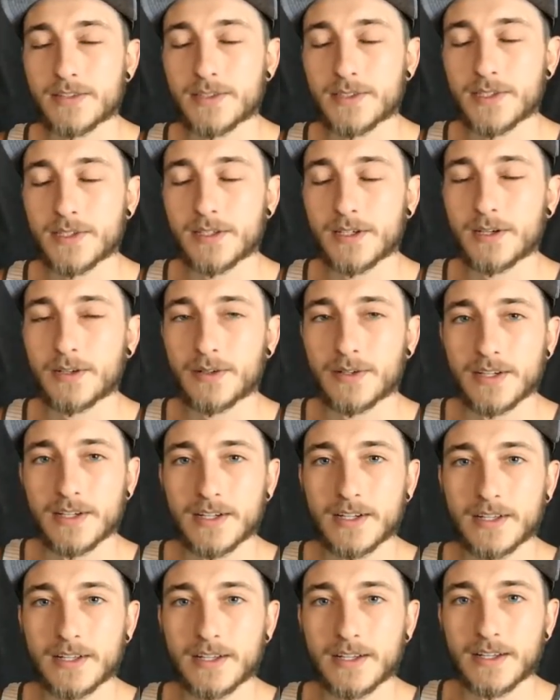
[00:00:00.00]
So
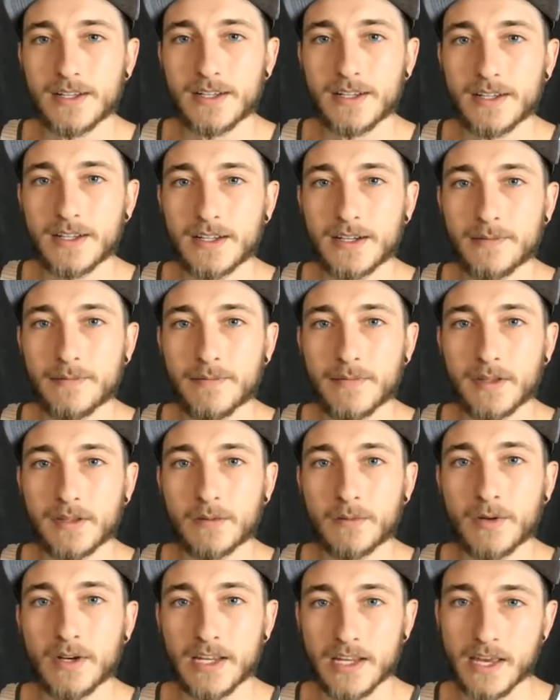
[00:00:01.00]
I
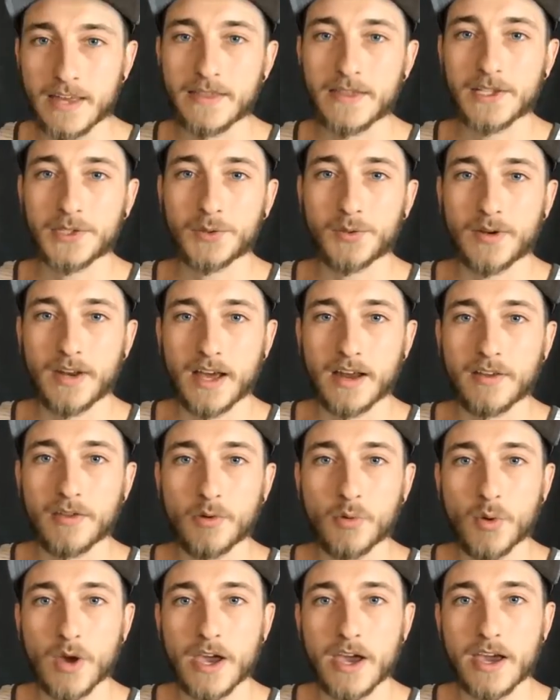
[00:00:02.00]
want to get this one out of the
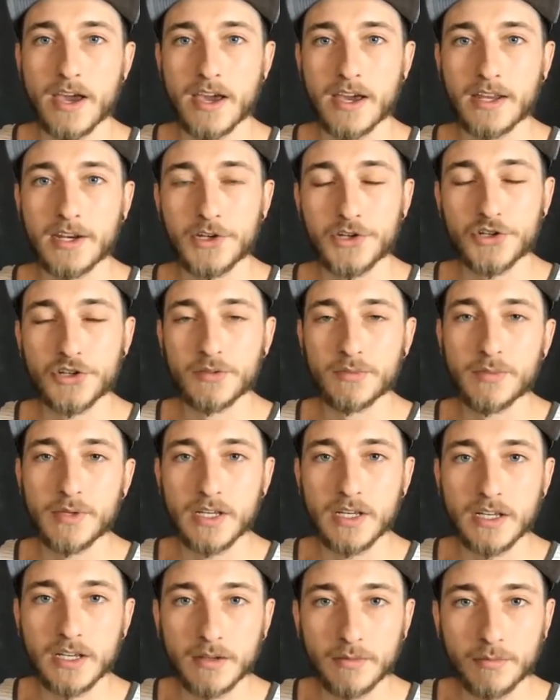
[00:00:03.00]
way, and it should
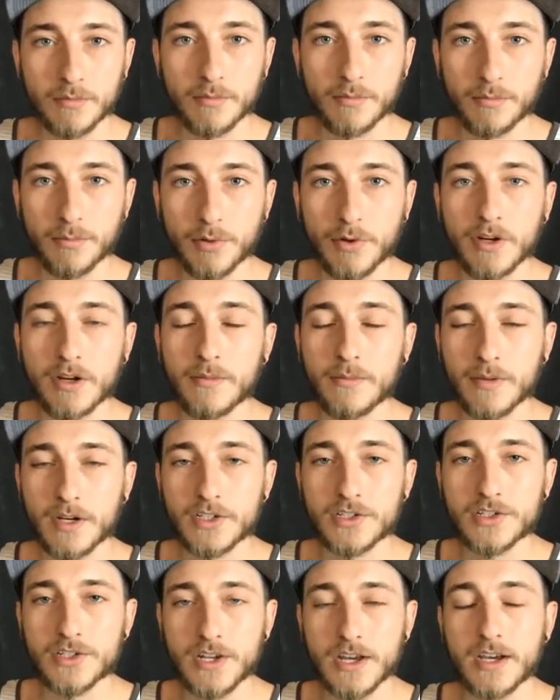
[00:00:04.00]
be pretty
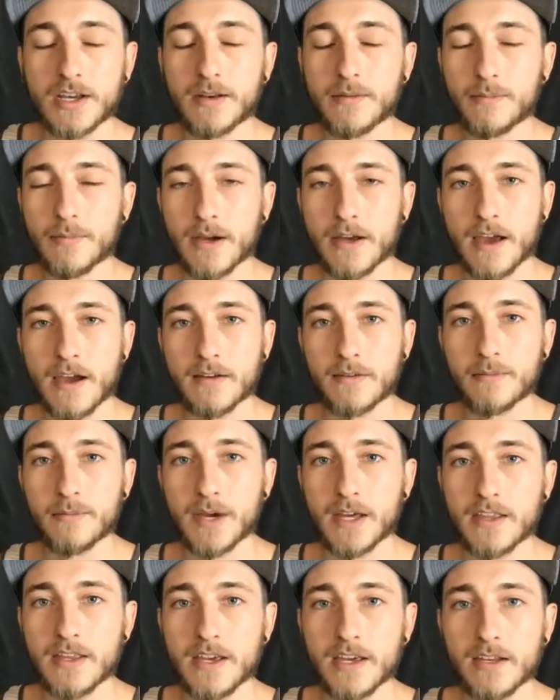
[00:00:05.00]
much done
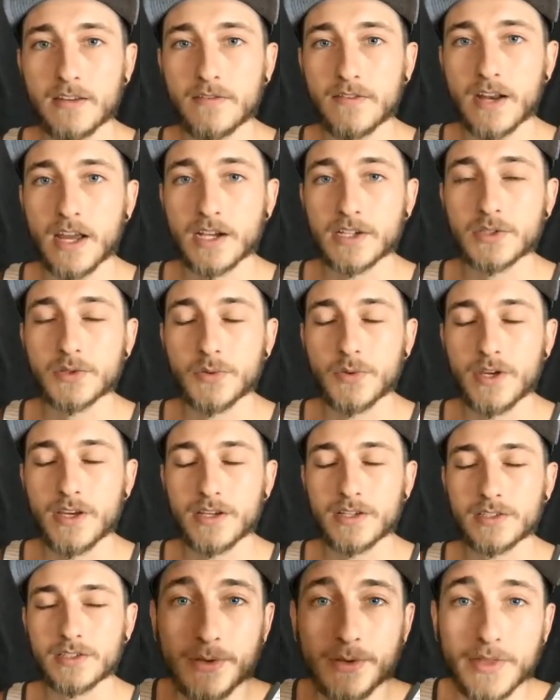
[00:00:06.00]
by the end of next week.
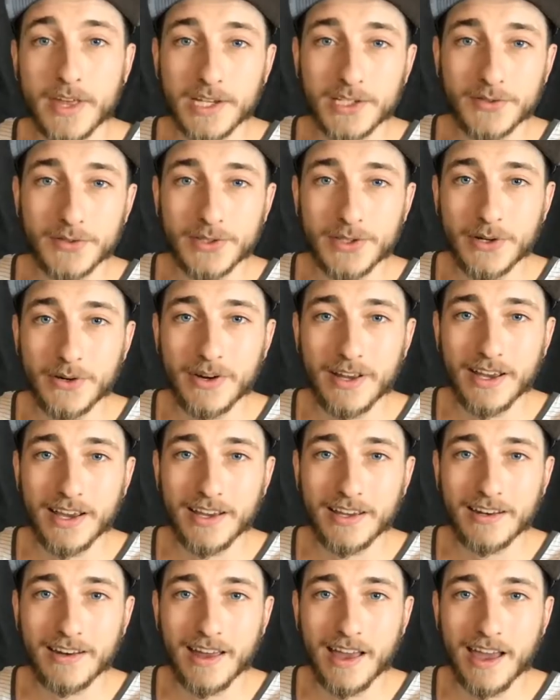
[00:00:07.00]
So thanks for tuning
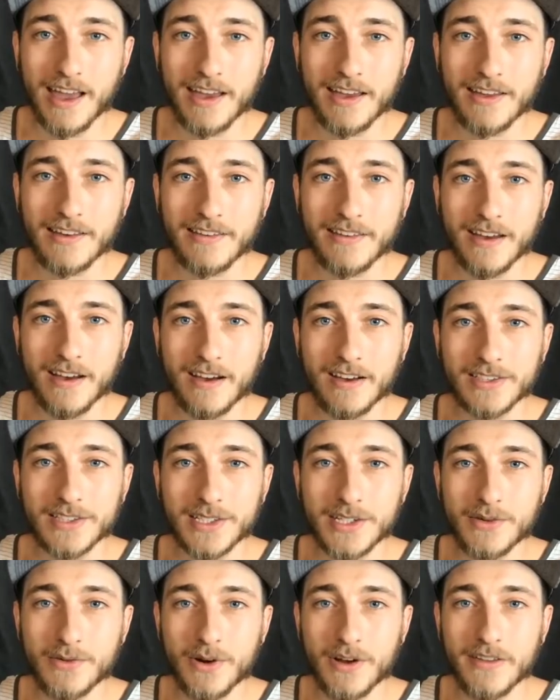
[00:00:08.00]
in, and I'll
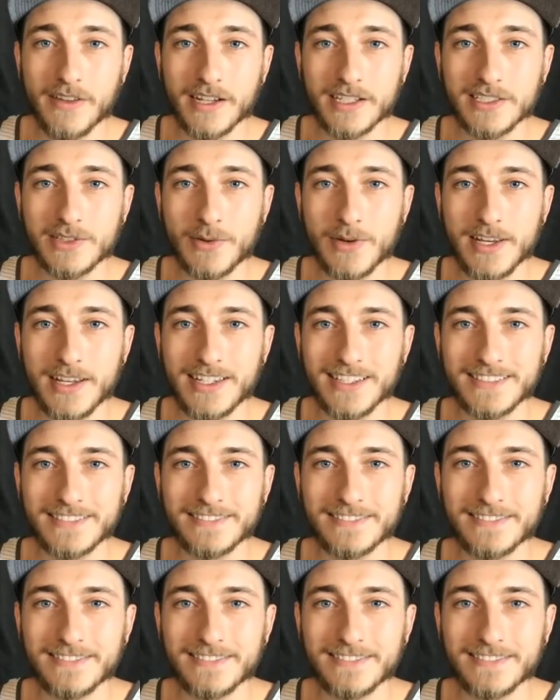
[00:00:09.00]
see you all next week.